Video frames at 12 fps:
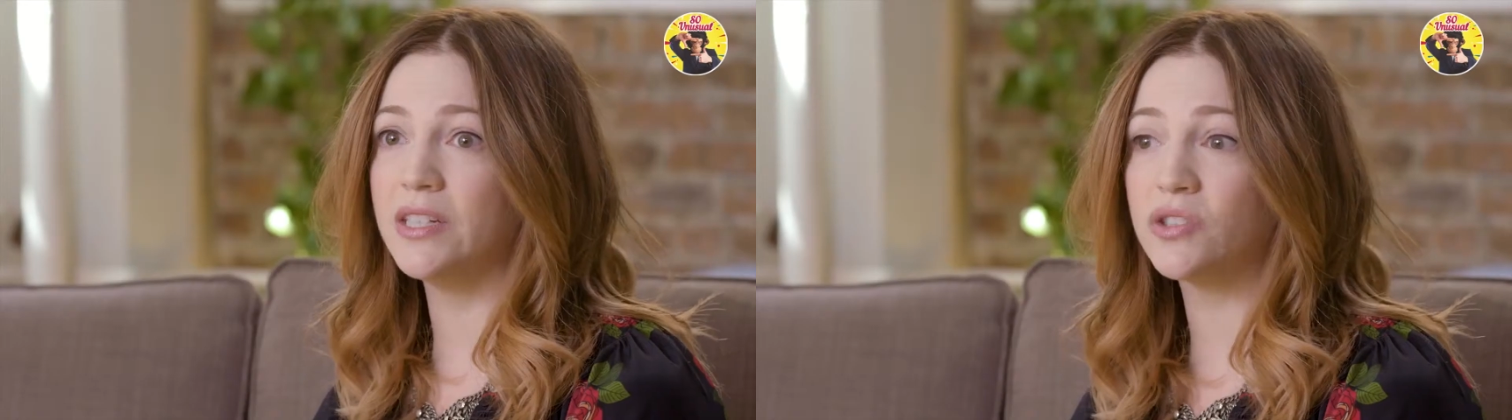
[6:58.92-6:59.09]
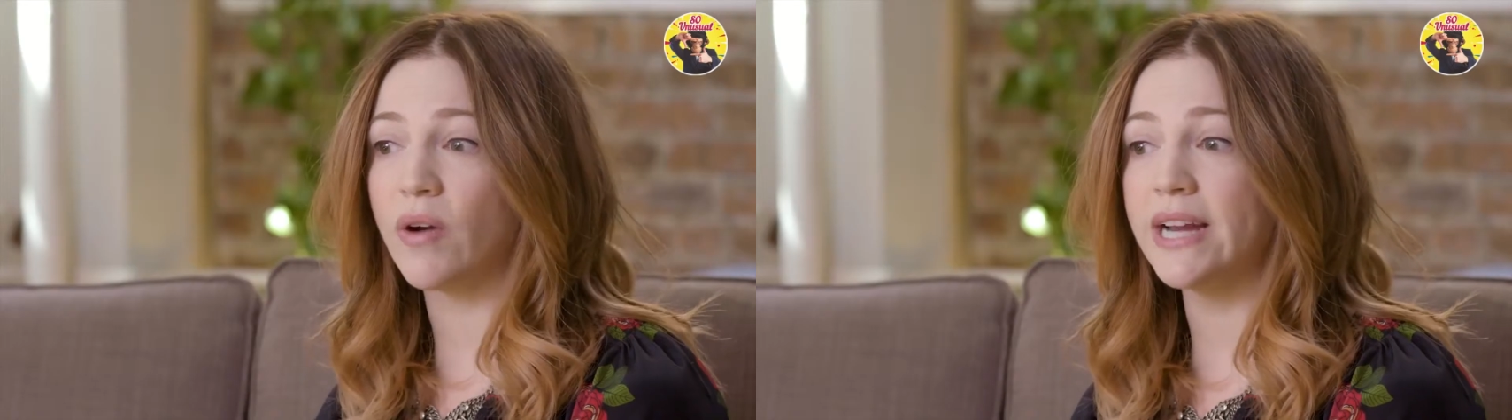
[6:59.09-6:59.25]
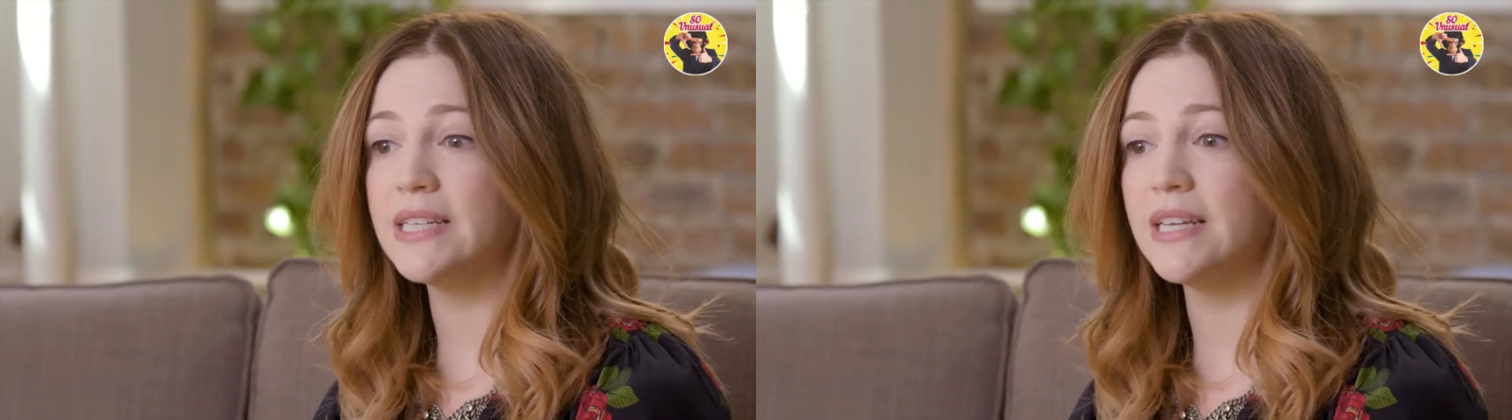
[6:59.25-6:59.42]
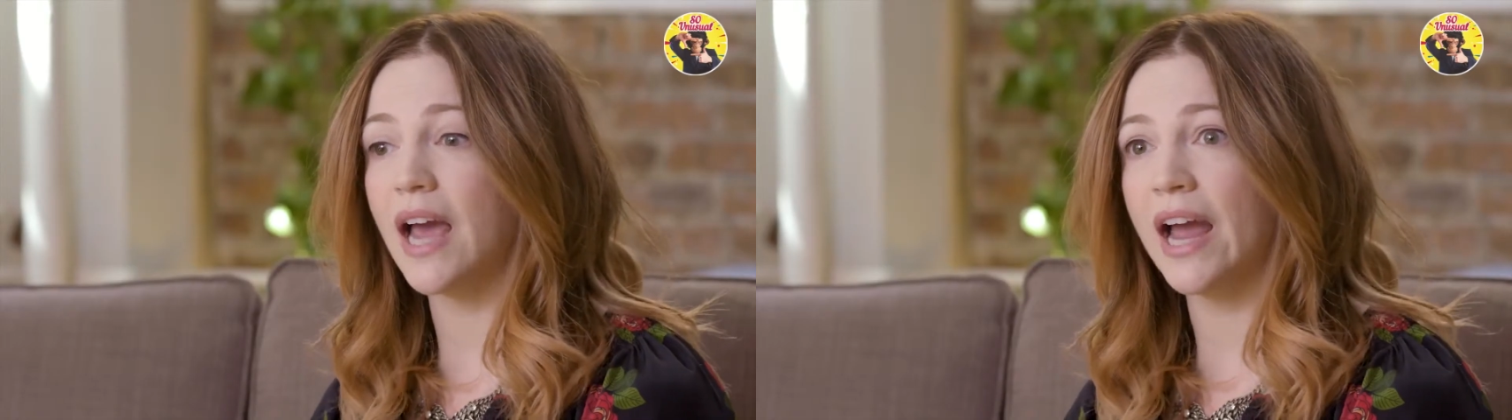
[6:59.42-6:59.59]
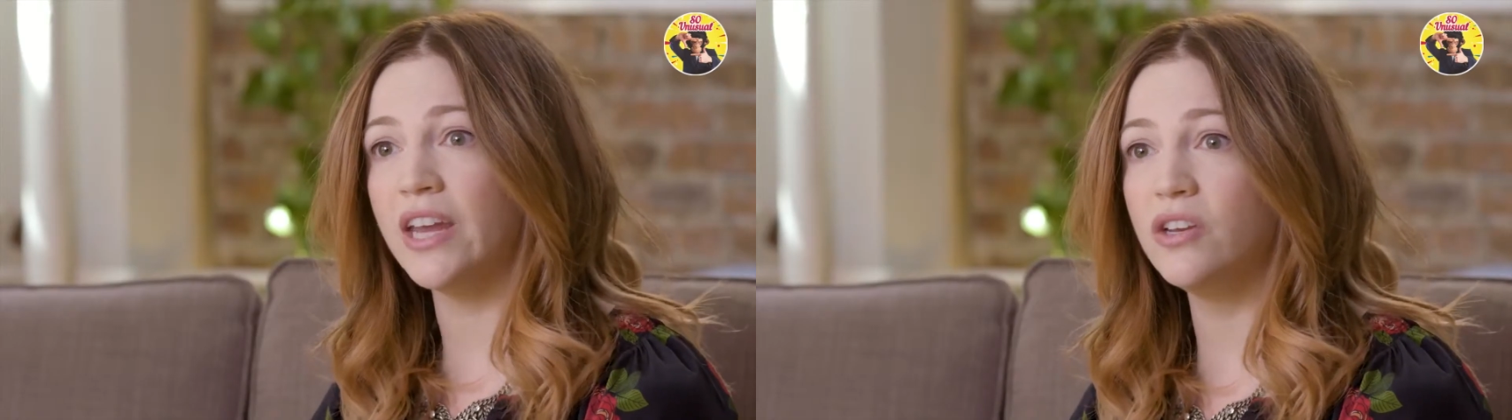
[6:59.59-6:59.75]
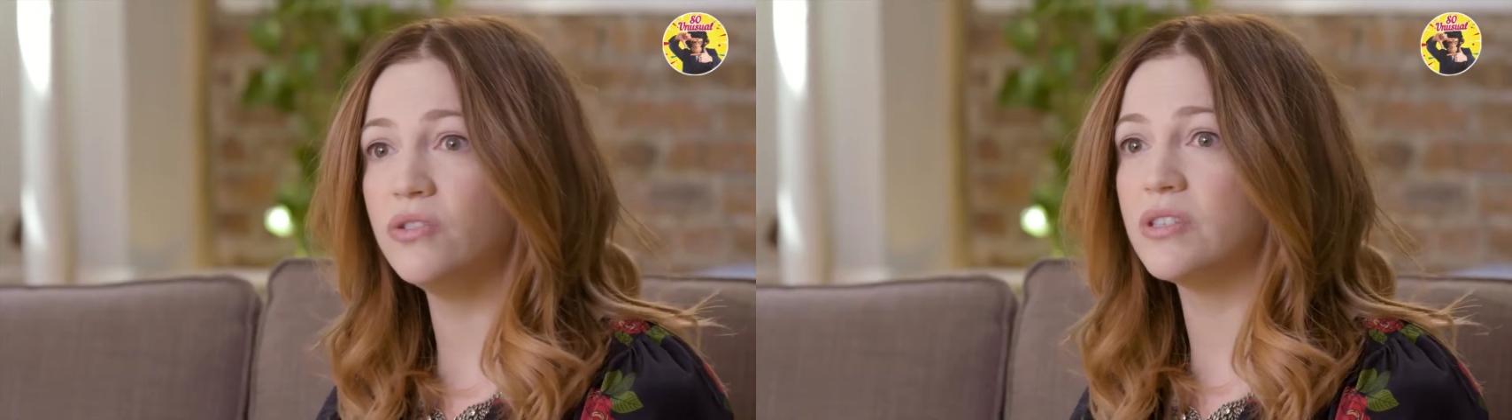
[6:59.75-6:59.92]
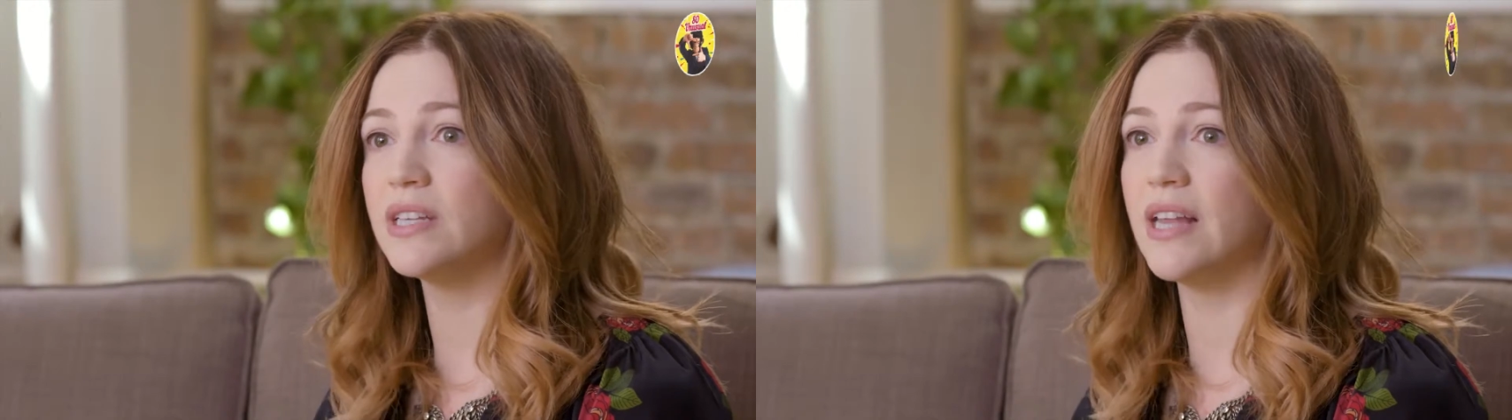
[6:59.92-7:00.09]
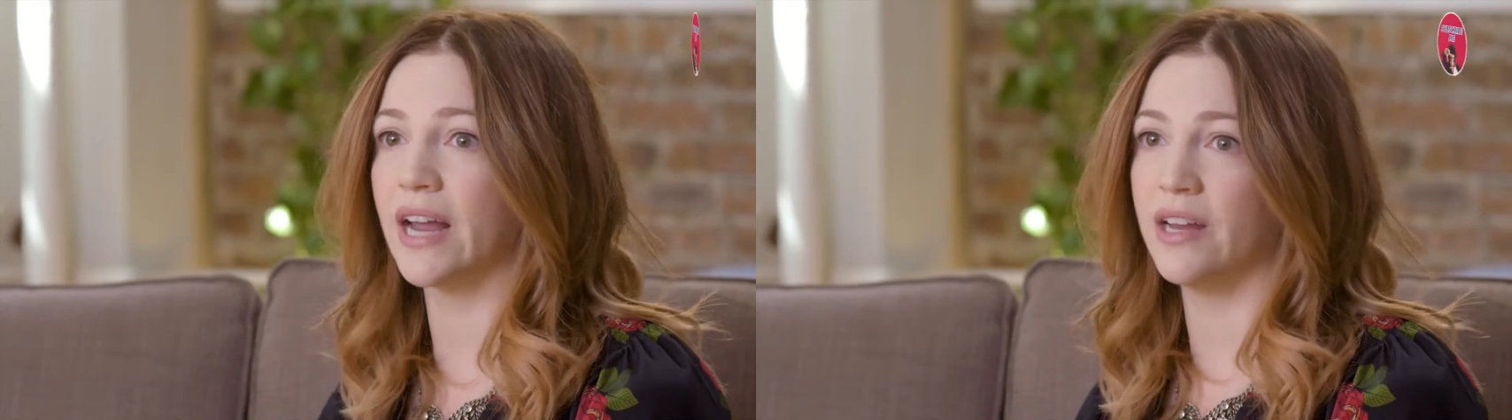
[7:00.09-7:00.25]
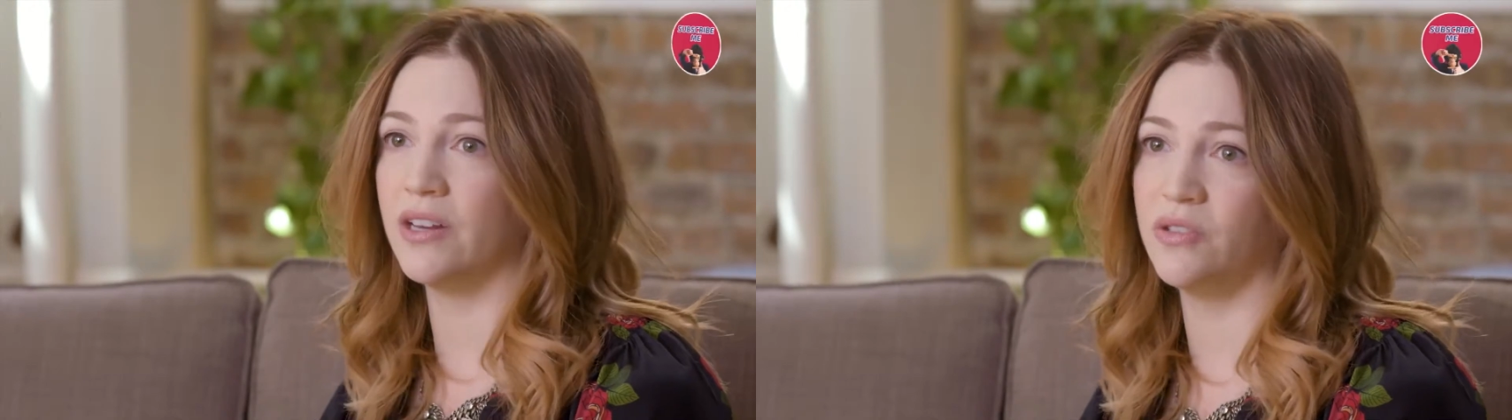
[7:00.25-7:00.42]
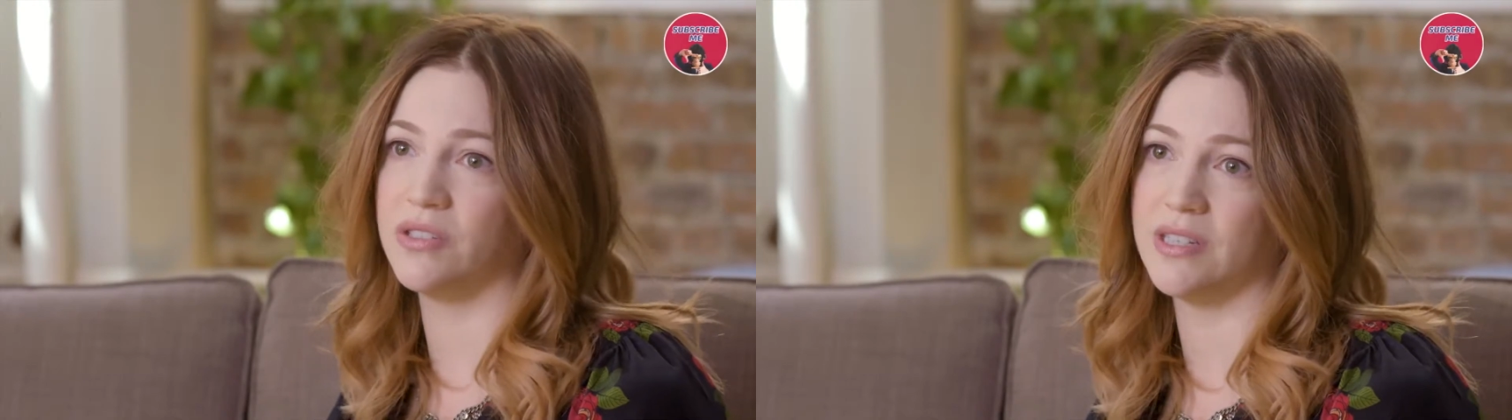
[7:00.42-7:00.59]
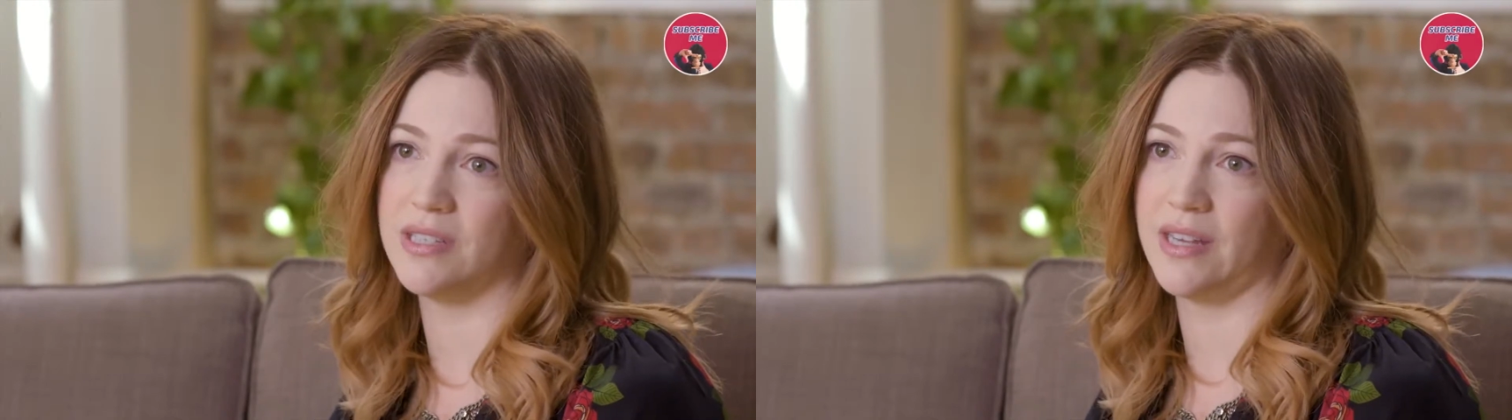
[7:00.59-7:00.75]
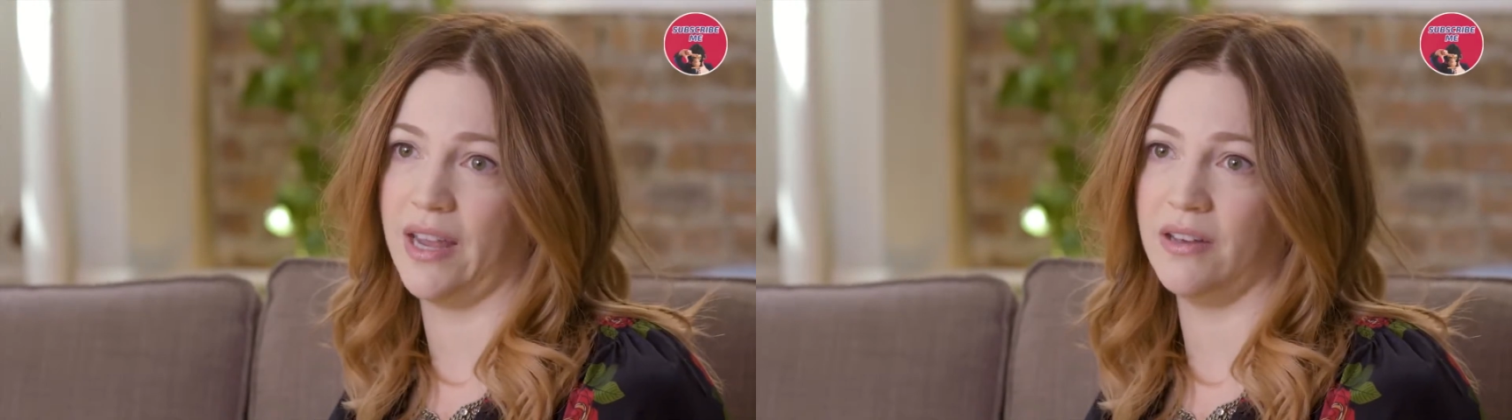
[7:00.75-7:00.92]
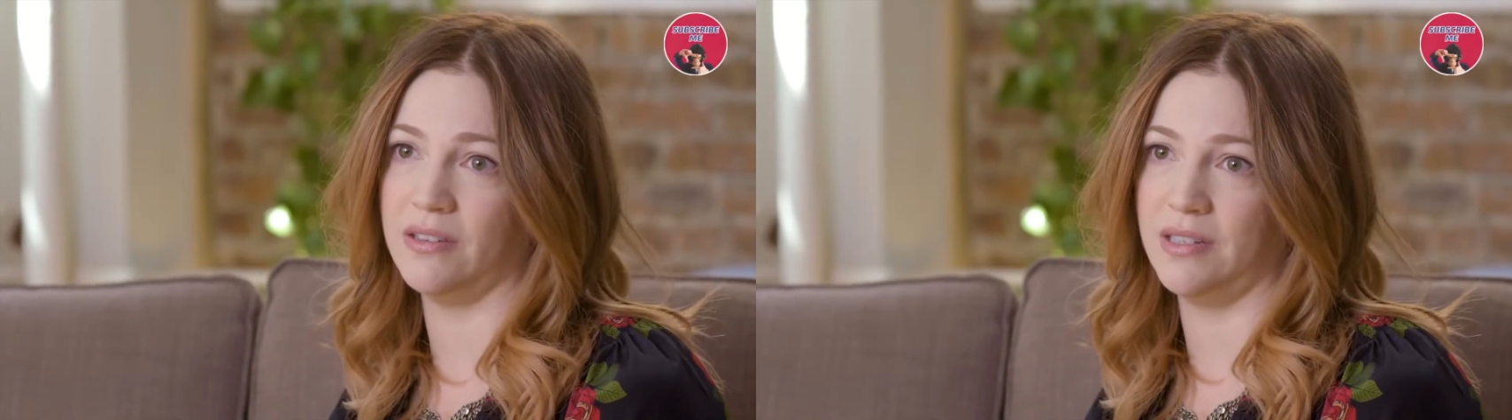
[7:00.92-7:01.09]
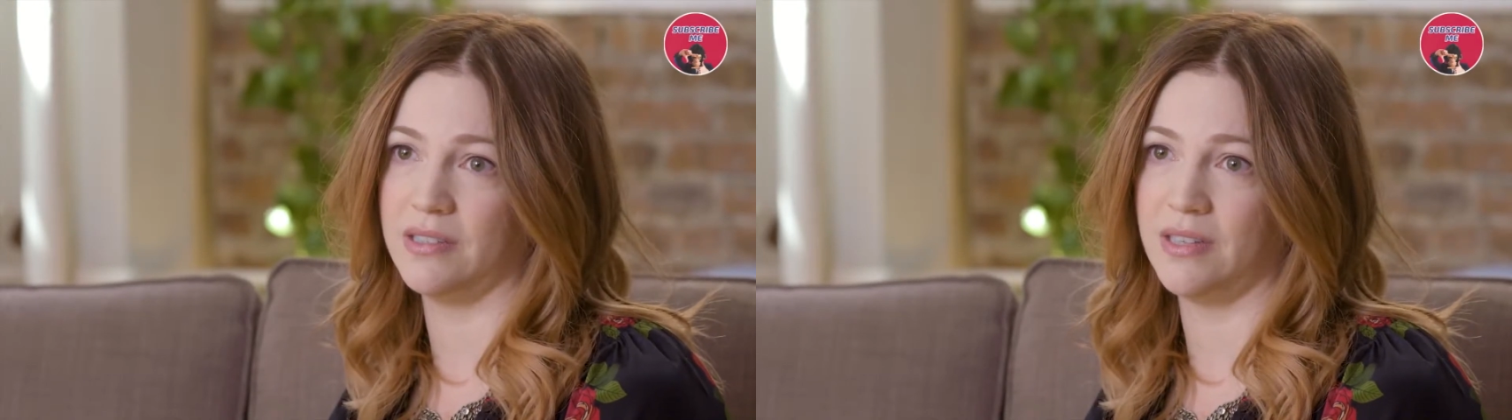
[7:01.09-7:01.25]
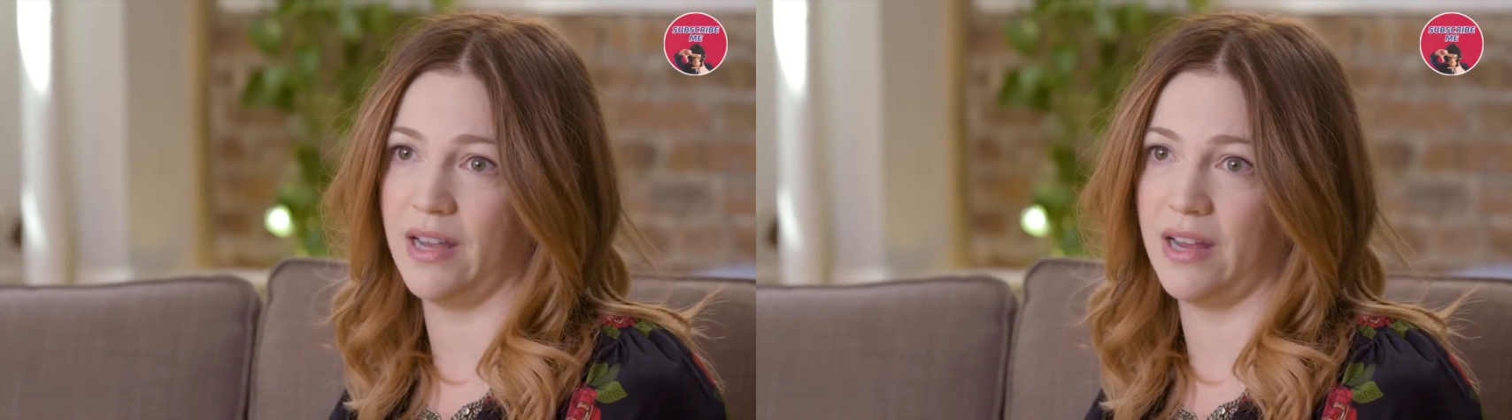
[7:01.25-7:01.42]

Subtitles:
It's crazy. I use it like I use a scale these